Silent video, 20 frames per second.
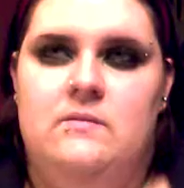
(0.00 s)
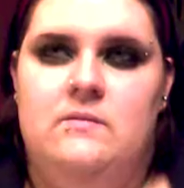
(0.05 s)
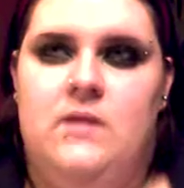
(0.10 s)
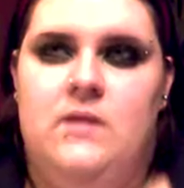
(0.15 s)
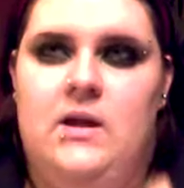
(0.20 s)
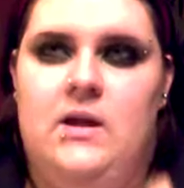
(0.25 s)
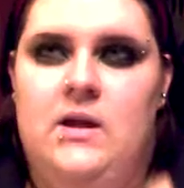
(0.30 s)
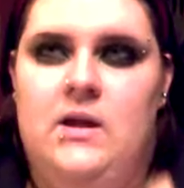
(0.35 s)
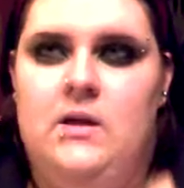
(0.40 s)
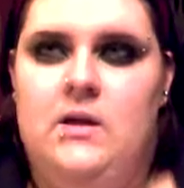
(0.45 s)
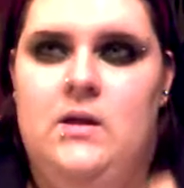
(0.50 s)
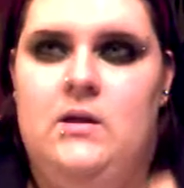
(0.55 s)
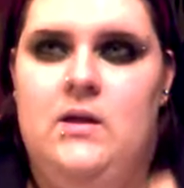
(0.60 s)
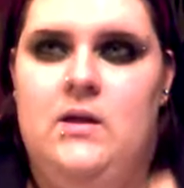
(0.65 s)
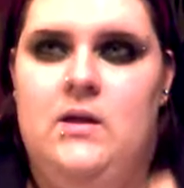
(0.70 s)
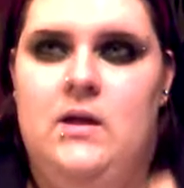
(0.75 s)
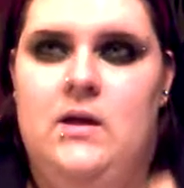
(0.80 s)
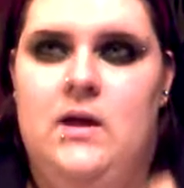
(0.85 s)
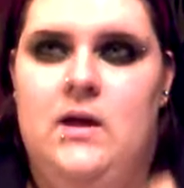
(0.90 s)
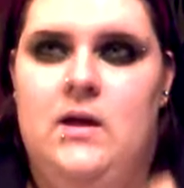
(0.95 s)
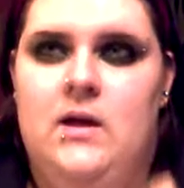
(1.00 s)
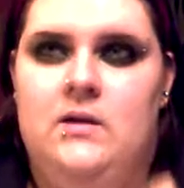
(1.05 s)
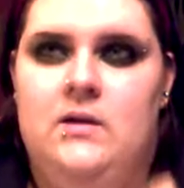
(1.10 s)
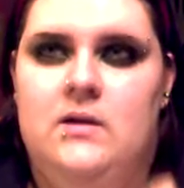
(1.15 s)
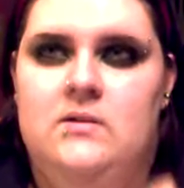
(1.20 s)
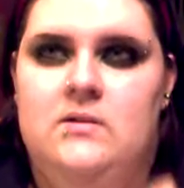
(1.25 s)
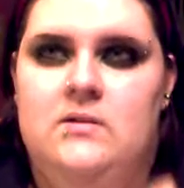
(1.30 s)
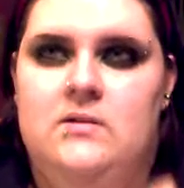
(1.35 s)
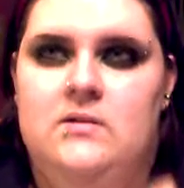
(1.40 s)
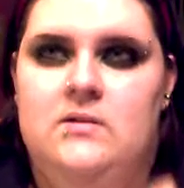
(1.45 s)
V E
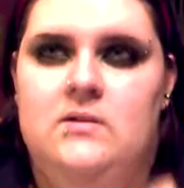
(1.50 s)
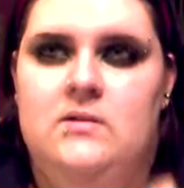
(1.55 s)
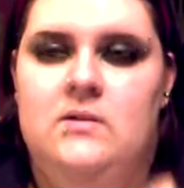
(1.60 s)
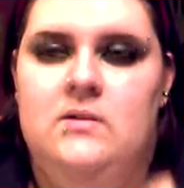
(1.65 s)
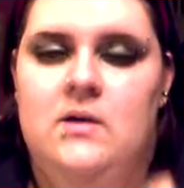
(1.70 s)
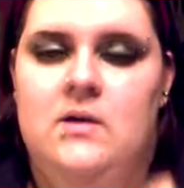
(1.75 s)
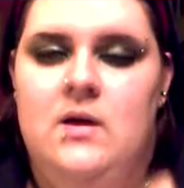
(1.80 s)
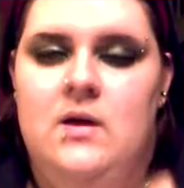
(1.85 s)
X,